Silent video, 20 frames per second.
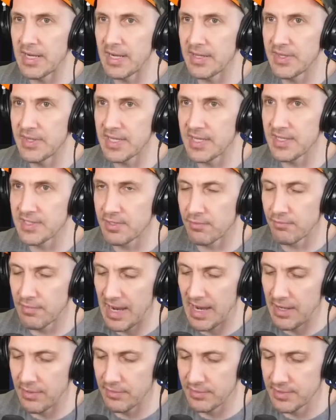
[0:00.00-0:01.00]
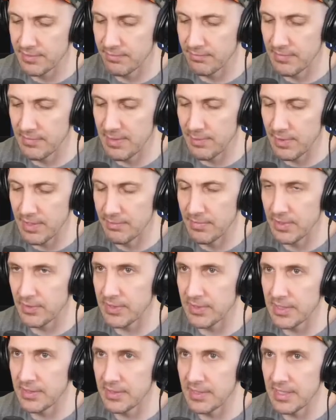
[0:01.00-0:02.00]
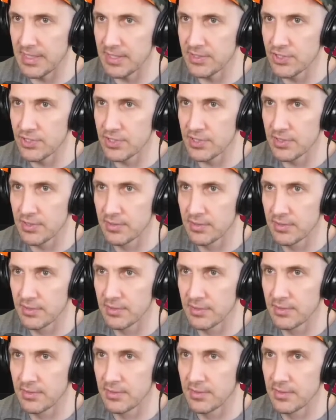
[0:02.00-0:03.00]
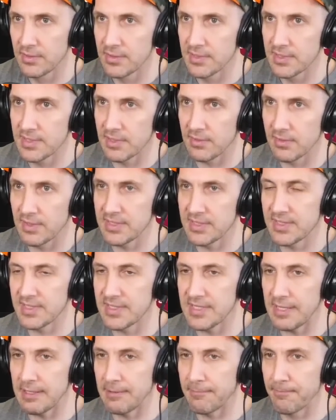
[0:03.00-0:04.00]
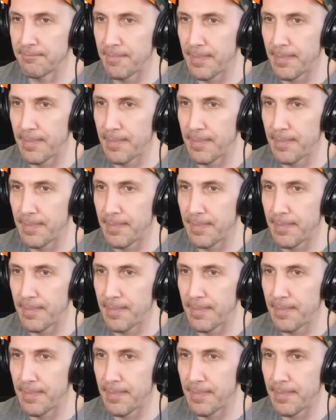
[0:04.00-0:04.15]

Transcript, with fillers: I think, is around maybe a million ish. So let's see.